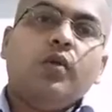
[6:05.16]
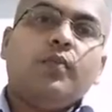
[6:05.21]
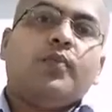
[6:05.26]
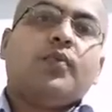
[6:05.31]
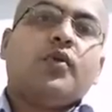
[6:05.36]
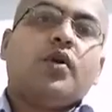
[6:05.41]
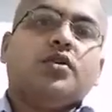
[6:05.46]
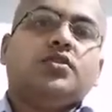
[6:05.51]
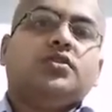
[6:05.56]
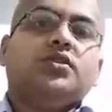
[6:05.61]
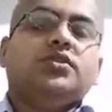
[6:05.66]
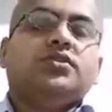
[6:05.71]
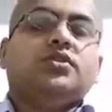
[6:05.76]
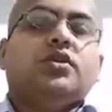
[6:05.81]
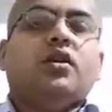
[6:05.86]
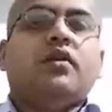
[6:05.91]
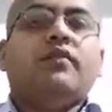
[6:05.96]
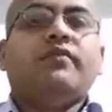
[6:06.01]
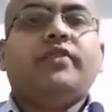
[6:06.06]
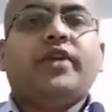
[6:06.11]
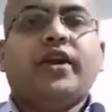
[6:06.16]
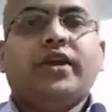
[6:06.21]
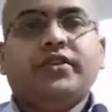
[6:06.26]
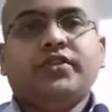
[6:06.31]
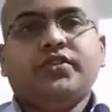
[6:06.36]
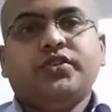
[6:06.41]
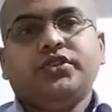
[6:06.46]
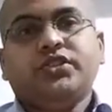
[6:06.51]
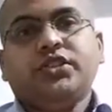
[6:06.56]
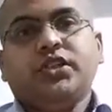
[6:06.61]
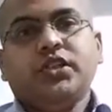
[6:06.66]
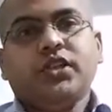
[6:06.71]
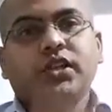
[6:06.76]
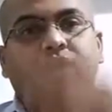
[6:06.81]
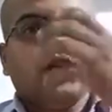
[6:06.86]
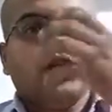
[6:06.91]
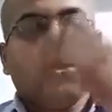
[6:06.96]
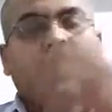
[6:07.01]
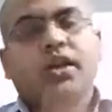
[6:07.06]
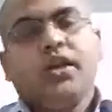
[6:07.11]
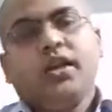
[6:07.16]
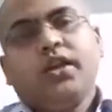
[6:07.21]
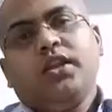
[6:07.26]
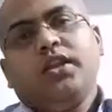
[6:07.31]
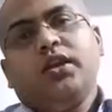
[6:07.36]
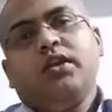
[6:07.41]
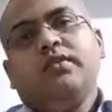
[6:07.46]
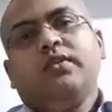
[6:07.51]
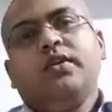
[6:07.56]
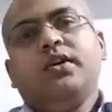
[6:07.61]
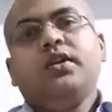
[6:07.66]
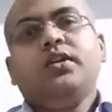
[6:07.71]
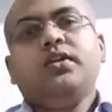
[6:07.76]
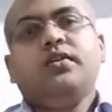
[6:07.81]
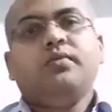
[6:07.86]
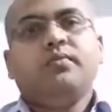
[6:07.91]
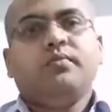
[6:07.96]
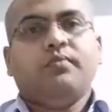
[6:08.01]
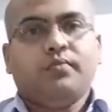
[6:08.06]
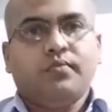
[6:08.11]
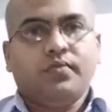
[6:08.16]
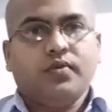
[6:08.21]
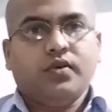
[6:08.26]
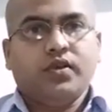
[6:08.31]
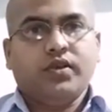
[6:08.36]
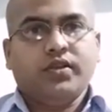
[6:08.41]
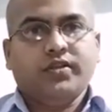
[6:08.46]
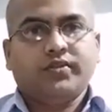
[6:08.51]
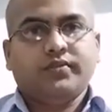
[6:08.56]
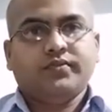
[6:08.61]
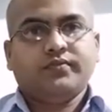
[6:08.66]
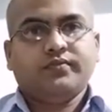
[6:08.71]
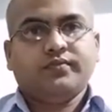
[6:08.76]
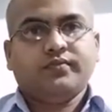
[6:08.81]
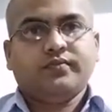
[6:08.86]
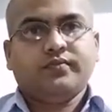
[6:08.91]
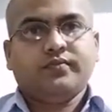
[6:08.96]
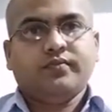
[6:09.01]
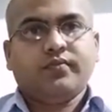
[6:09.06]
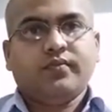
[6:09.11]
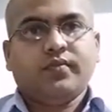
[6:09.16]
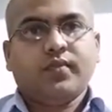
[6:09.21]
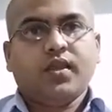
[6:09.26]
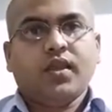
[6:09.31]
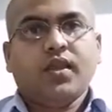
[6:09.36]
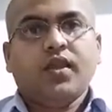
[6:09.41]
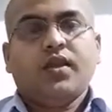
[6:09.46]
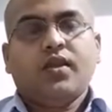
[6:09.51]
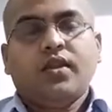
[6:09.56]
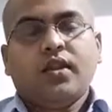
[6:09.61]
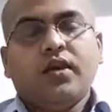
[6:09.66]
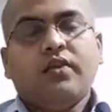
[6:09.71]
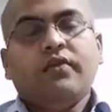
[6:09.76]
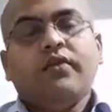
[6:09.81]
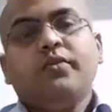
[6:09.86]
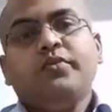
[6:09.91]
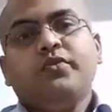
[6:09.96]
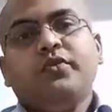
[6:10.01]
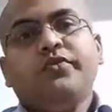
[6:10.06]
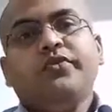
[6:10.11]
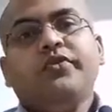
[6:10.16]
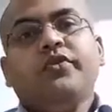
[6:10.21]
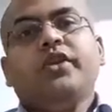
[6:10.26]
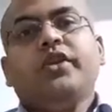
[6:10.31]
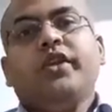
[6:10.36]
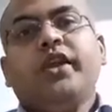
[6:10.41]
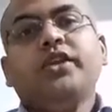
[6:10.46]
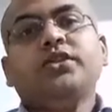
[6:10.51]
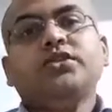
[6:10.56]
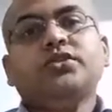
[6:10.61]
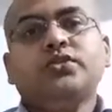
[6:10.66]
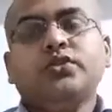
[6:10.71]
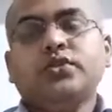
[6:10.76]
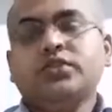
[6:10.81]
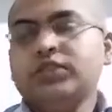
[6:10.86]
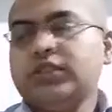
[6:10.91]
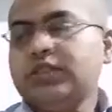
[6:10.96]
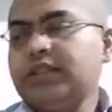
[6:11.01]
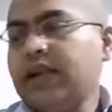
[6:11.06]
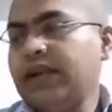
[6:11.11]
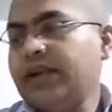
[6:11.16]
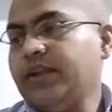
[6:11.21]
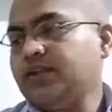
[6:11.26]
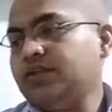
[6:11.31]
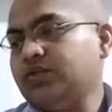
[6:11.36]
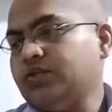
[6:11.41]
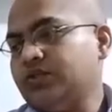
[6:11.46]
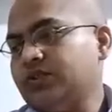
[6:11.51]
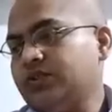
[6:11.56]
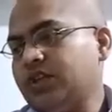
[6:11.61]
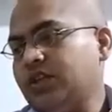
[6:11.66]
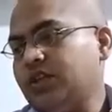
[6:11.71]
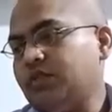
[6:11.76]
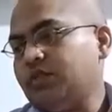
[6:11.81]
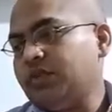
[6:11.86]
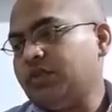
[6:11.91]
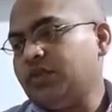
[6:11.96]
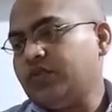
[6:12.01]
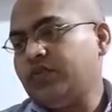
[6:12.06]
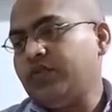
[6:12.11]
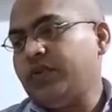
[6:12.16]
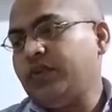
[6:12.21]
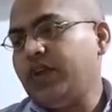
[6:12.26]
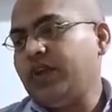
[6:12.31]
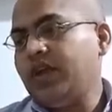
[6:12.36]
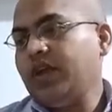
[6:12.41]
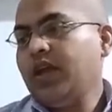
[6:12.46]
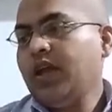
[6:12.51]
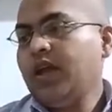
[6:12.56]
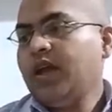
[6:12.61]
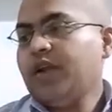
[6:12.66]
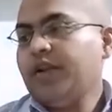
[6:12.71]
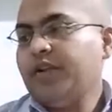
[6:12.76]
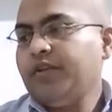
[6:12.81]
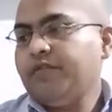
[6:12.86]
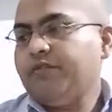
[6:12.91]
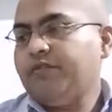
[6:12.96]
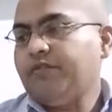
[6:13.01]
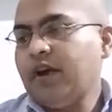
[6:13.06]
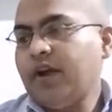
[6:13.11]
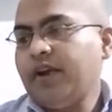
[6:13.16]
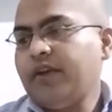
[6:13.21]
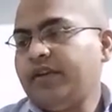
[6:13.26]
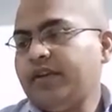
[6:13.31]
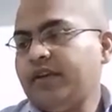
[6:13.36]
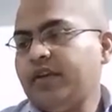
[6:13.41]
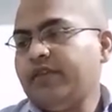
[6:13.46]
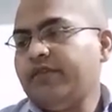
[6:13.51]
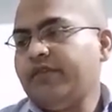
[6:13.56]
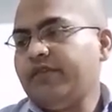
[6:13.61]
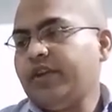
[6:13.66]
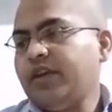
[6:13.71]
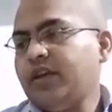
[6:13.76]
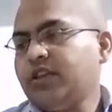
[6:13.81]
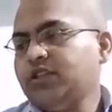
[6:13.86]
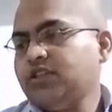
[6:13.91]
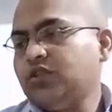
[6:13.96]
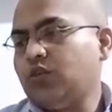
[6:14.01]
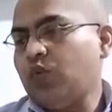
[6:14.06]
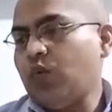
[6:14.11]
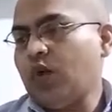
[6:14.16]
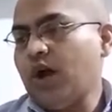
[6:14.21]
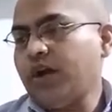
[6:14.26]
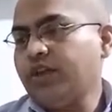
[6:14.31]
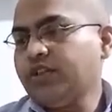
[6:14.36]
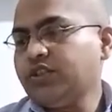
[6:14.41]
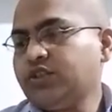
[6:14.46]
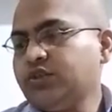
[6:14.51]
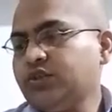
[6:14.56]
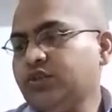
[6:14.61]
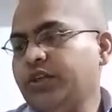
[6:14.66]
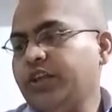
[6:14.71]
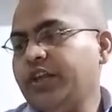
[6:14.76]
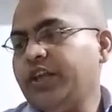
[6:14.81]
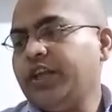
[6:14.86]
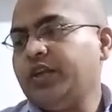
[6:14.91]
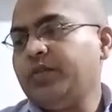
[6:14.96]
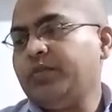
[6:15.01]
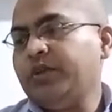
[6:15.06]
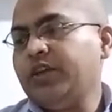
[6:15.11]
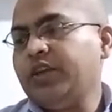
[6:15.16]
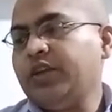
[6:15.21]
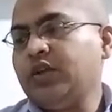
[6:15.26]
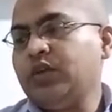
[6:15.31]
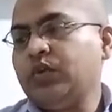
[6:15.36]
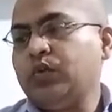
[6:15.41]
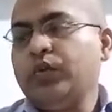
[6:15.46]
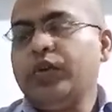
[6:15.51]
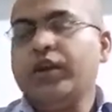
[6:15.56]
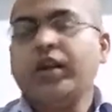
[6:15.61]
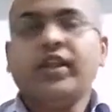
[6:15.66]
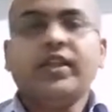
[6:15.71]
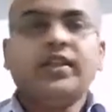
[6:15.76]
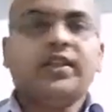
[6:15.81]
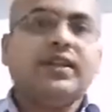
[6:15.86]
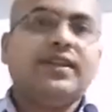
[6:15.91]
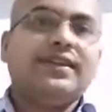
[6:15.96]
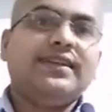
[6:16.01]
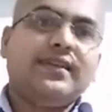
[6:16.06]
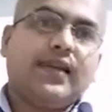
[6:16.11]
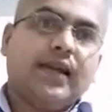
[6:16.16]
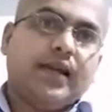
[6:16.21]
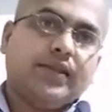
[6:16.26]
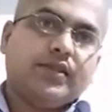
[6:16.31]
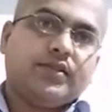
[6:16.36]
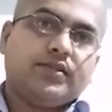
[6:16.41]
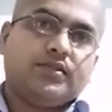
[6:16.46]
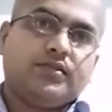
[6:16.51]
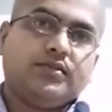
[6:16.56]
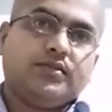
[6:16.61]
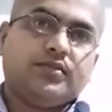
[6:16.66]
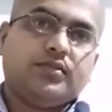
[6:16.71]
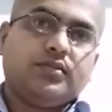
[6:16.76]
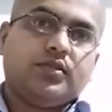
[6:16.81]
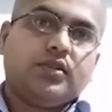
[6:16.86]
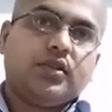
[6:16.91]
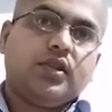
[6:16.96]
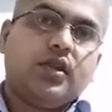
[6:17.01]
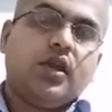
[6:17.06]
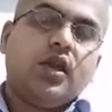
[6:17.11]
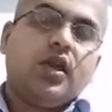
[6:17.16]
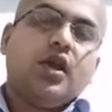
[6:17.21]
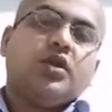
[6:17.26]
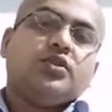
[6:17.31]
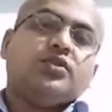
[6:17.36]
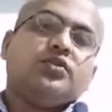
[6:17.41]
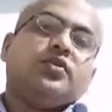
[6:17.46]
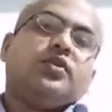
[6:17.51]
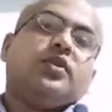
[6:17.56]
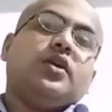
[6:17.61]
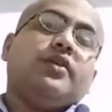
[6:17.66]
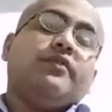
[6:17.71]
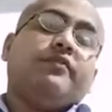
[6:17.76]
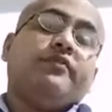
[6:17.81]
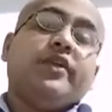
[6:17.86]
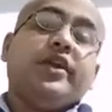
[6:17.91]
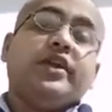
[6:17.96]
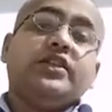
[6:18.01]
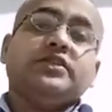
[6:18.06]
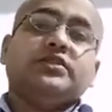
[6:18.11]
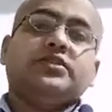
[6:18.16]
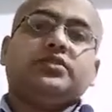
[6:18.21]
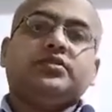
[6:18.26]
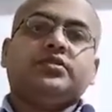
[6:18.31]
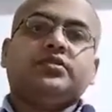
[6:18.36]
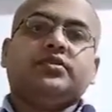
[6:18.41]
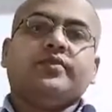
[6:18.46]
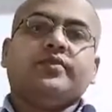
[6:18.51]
process of digestion in our body. Now we move to the next question, that is question number 3. Define roughage. Why should it be included in the diet? So roughage,